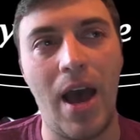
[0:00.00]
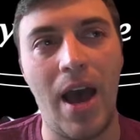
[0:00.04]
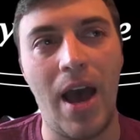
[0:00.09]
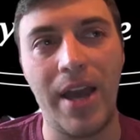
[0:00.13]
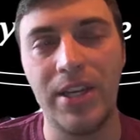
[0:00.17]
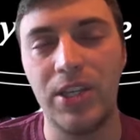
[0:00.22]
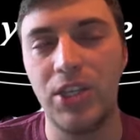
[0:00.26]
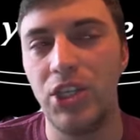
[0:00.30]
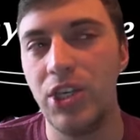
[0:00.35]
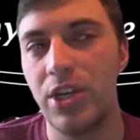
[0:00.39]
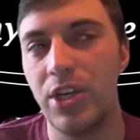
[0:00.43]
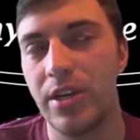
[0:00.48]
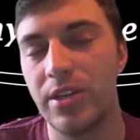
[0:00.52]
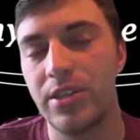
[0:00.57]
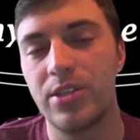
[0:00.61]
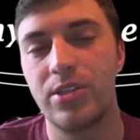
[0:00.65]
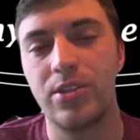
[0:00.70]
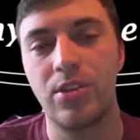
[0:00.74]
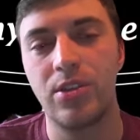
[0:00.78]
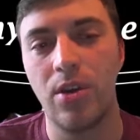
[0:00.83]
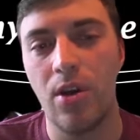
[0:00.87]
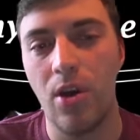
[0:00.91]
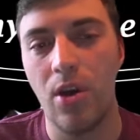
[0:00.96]
I
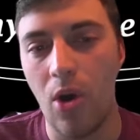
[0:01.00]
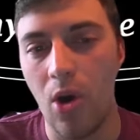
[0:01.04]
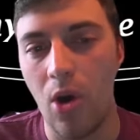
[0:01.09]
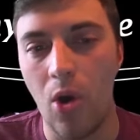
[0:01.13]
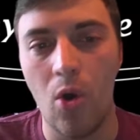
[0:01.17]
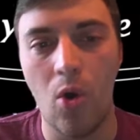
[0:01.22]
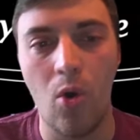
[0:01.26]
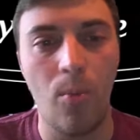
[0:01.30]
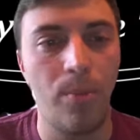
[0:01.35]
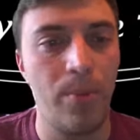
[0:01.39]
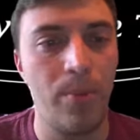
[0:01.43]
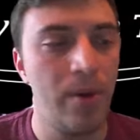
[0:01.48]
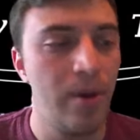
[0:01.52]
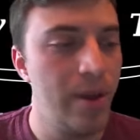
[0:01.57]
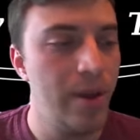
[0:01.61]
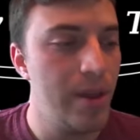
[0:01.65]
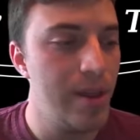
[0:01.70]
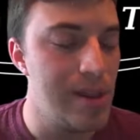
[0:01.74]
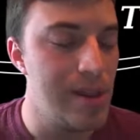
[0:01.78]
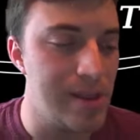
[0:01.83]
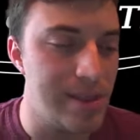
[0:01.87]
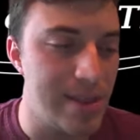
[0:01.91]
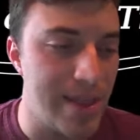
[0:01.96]
just hope
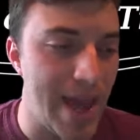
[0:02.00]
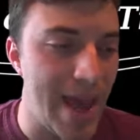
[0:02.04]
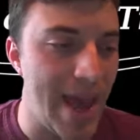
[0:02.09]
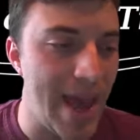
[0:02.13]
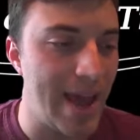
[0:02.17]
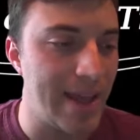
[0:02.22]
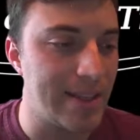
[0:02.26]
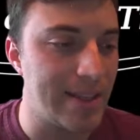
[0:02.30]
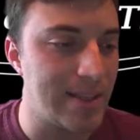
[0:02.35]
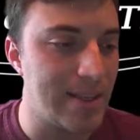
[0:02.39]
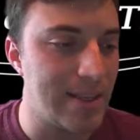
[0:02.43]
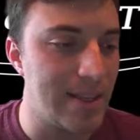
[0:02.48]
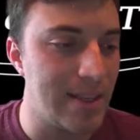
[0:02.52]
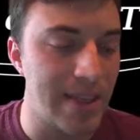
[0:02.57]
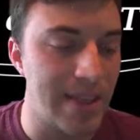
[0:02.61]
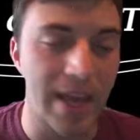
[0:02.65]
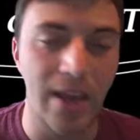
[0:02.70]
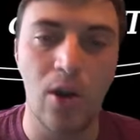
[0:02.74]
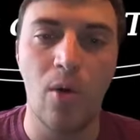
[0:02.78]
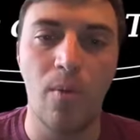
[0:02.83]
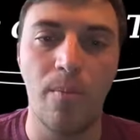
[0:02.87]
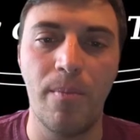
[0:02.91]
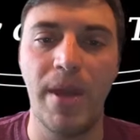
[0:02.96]
that
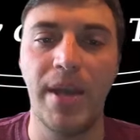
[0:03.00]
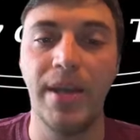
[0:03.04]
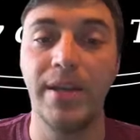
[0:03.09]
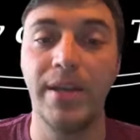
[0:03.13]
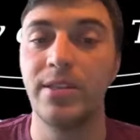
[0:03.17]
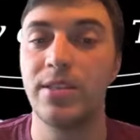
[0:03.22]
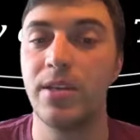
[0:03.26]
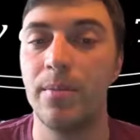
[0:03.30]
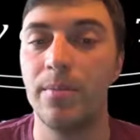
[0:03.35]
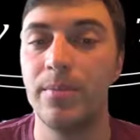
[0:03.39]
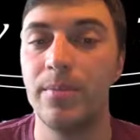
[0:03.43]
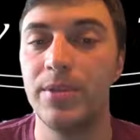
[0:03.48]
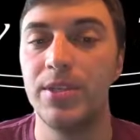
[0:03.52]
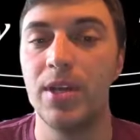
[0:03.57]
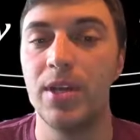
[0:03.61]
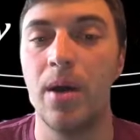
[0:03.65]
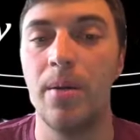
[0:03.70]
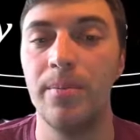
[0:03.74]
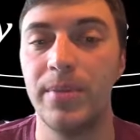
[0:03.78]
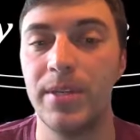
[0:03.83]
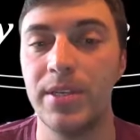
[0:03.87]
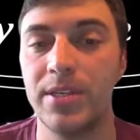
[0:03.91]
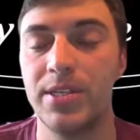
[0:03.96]
they don't make some
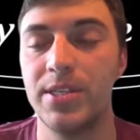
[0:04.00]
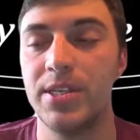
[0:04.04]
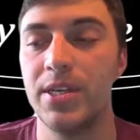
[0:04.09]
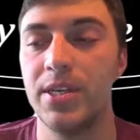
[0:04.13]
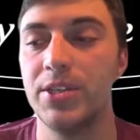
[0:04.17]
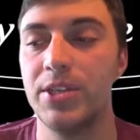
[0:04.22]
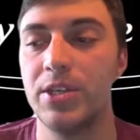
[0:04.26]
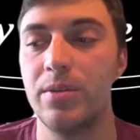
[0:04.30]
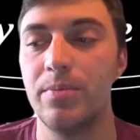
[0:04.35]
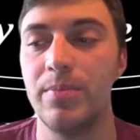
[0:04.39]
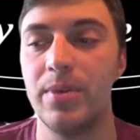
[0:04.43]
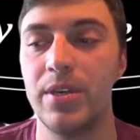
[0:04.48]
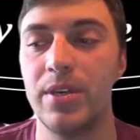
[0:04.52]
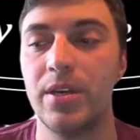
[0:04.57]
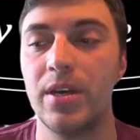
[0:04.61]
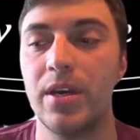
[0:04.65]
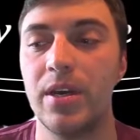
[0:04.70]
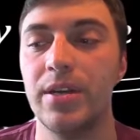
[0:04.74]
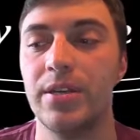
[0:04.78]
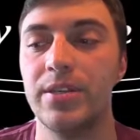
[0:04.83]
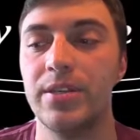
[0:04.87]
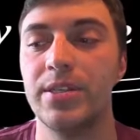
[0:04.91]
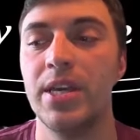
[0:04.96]
dumb decision,
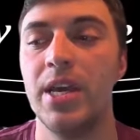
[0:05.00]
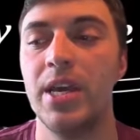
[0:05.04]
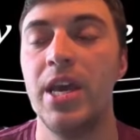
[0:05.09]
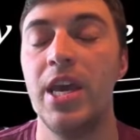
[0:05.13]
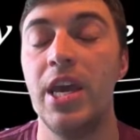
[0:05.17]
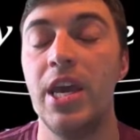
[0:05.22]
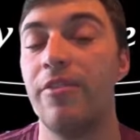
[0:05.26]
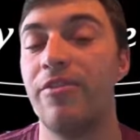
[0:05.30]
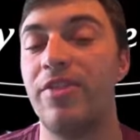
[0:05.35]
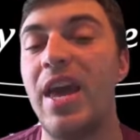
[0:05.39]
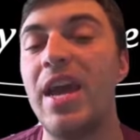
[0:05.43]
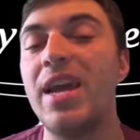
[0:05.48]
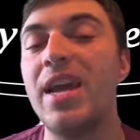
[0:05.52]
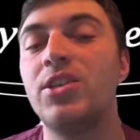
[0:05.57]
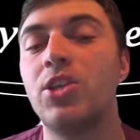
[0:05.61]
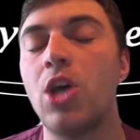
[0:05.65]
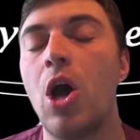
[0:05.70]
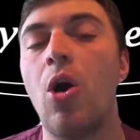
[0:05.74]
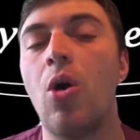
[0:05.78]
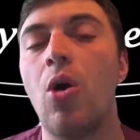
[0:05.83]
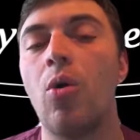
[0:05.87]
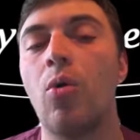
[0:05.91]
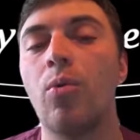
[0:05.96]
because if they
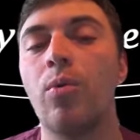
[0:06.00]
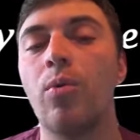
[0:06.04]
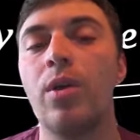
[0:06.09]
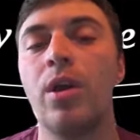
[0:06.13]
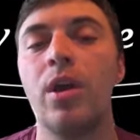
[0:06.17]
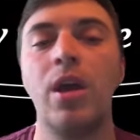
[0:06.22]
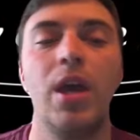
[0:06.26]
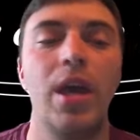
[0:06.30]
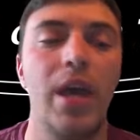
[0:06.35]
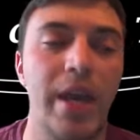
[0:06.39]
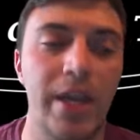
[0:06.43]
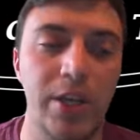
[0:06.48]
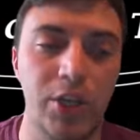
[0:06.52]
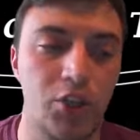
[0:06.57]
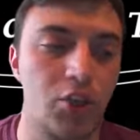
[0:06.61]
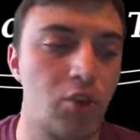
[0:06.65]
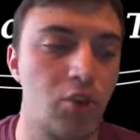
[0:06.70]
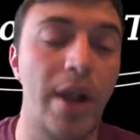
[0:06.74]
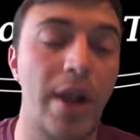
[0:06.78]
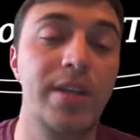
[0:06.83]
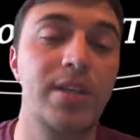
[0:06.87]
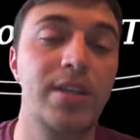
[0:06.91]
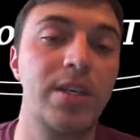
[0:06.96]
don't and
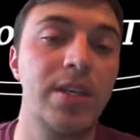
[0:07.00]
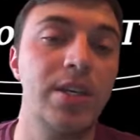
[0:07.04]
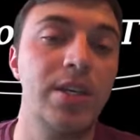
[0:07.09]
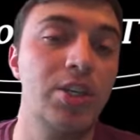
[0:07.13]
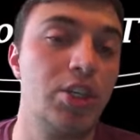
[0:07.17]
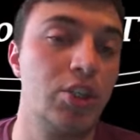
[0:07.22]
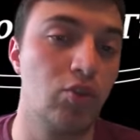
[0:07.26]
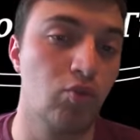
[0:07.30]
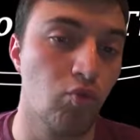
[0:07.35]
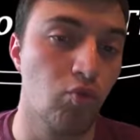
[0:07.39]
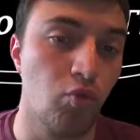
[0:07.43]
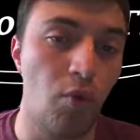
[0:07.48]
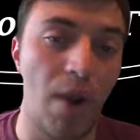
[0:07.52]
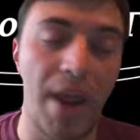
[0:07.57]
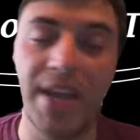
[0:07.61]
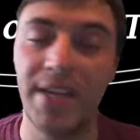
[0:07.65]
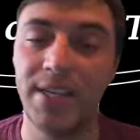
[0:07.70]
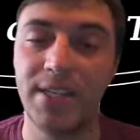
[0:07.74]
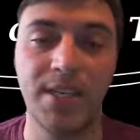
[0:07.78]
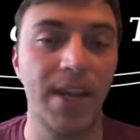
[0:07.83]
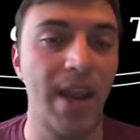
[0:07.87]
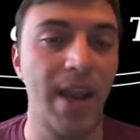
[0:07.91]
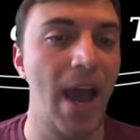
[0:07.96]
Truex can just
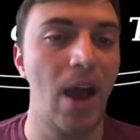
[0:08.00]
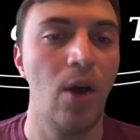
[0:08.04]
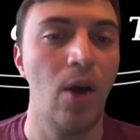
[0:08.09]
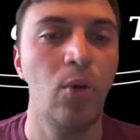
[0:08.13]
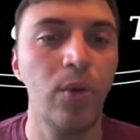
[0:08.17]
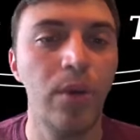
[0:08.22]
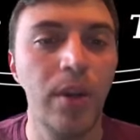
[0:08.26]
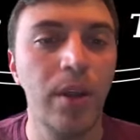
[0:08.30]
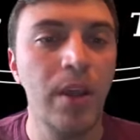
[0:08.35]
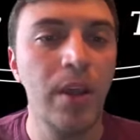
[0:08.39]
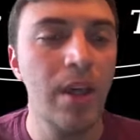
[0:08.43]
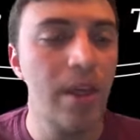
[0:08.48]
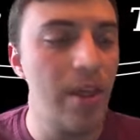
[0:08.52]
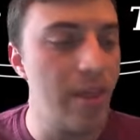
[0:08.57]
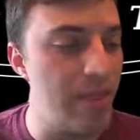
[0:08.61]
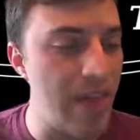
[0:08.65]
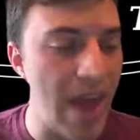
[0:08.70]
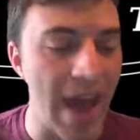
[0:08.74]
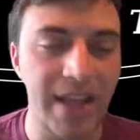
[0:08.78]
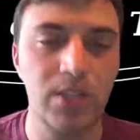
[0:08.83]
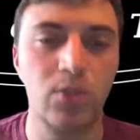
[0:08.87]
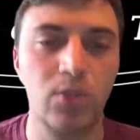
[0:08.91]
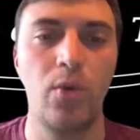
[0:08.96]
race it out,
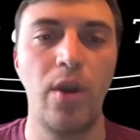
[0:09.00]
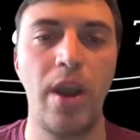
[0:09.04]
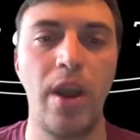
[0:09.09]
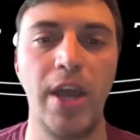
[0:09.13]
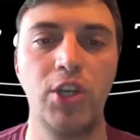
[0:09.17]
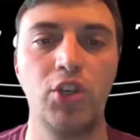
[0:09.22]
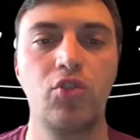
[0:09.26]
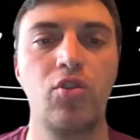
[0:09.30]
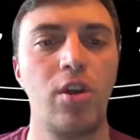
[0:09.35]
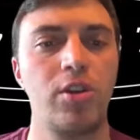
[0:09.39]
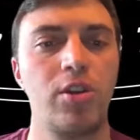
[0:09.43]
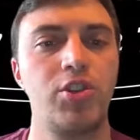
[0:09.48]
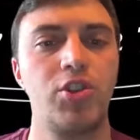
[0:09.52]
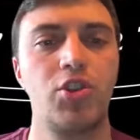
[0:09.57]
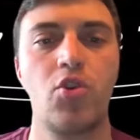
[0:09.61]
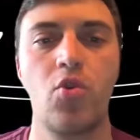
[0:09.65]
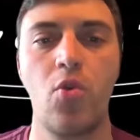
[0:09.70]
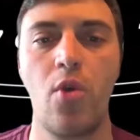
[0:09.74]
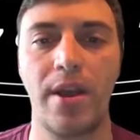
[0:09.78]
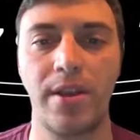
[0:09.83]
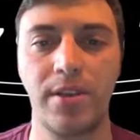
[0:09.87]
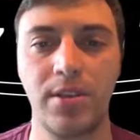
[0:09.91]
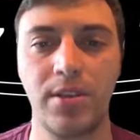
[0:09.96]
that's when I trust
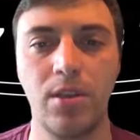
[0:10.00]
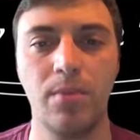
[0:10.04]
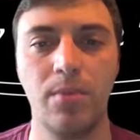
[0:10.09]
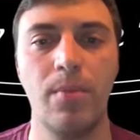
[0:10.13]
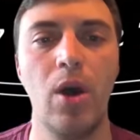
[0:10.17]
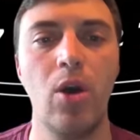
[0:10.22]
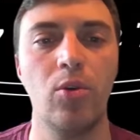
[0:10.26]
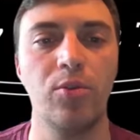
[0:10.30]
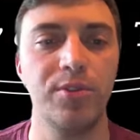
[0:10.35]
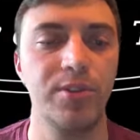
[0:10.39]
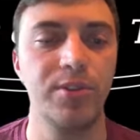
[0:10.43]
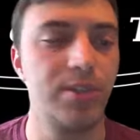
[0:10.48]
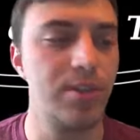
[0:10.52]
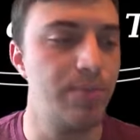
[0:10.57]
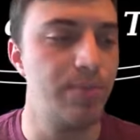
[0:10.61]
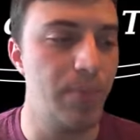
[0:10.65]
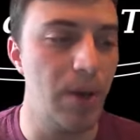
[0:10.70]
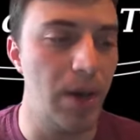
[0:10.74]
Truex the most.